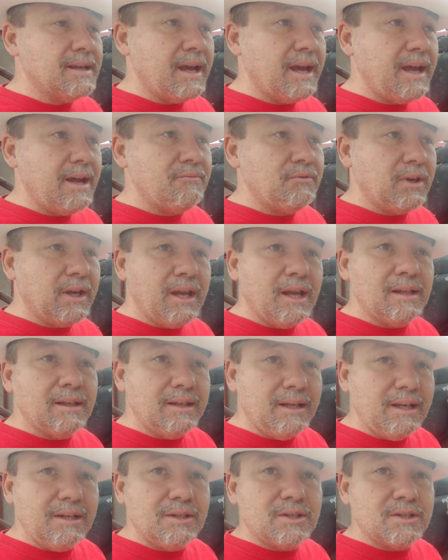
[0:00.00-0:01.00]
A half a
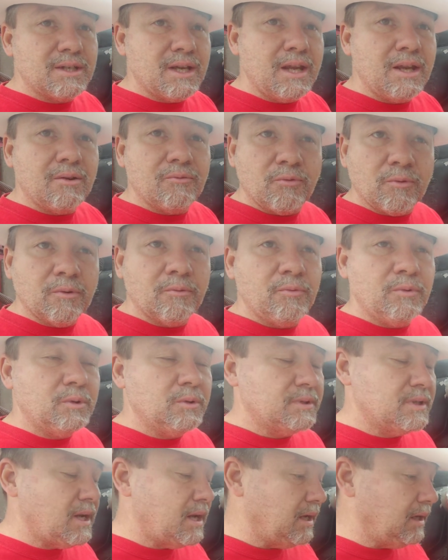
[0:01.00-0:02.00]
gallon each tank for a
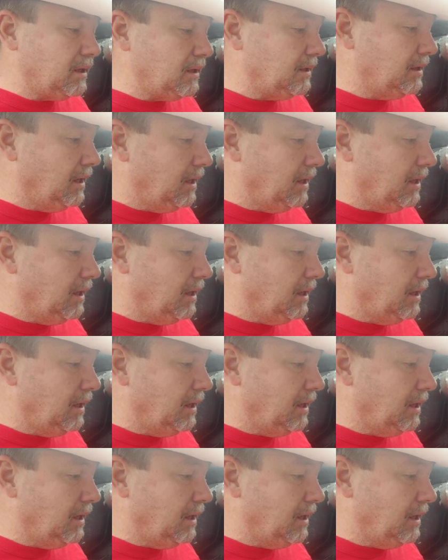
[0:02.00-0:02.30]
full tank.